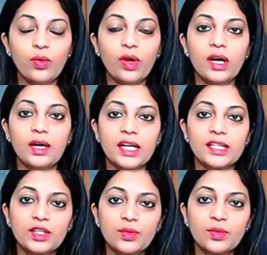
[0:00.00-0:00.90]
I
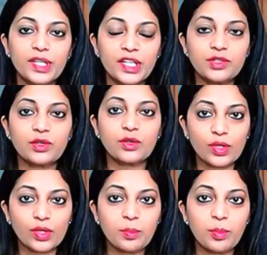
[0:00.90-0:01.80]
think we would need to grow that